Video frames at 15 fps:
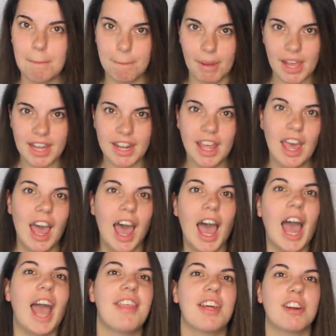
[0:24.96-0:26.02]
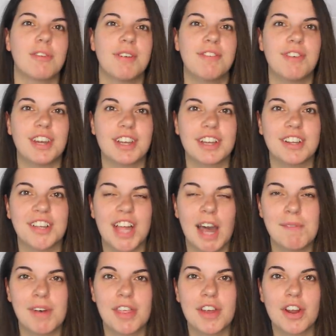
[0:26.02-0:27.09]
But I thought it would be fun to
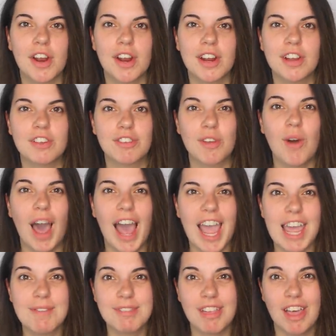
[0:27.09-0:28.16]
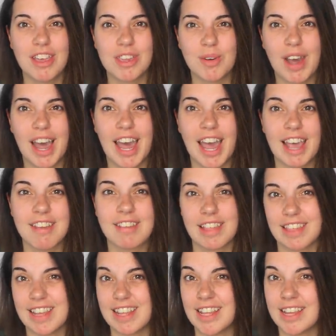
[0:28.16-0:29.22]
collab with her. So I am telling you guys
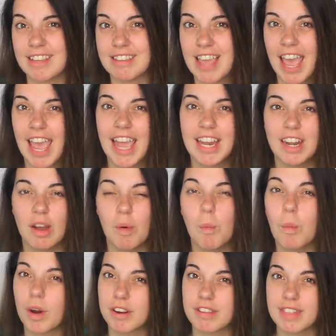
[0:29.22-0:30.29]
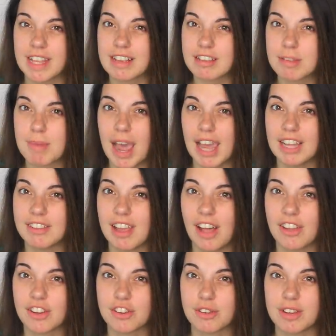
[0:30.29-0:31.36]
the 10 worst things to buy at
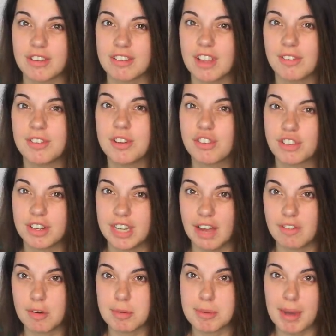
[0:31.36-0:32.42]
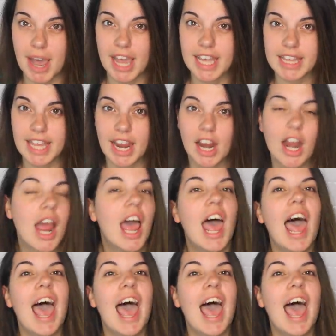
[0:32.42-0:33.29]
Dollar Tree, stuff you should never be buying there.